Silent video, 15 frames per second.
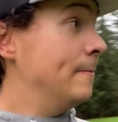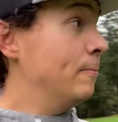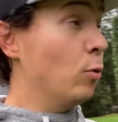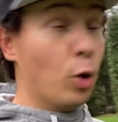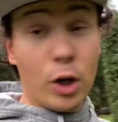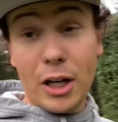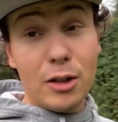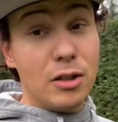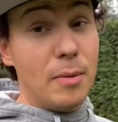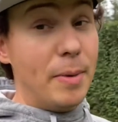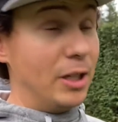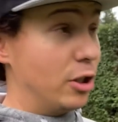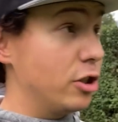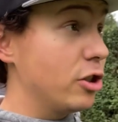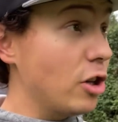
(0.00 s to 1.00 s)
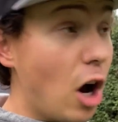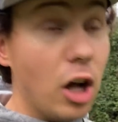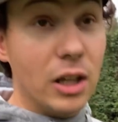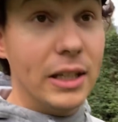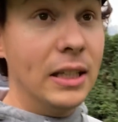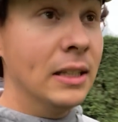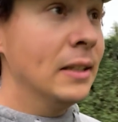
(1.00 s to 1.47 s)
Workouts have been
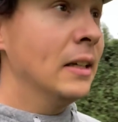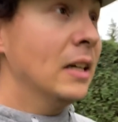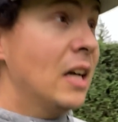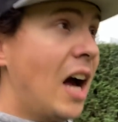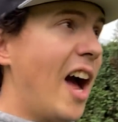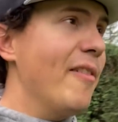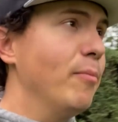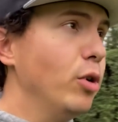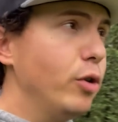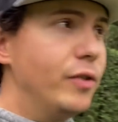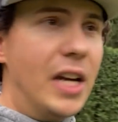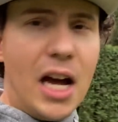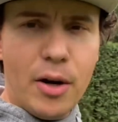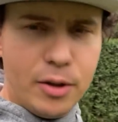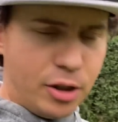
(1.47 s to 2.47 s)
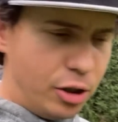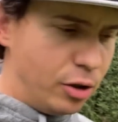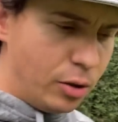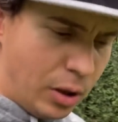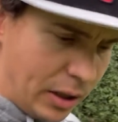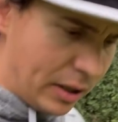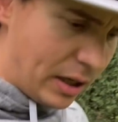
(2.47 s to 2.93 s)
solid. I've moved now
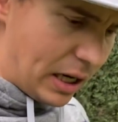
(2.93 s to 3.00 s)
into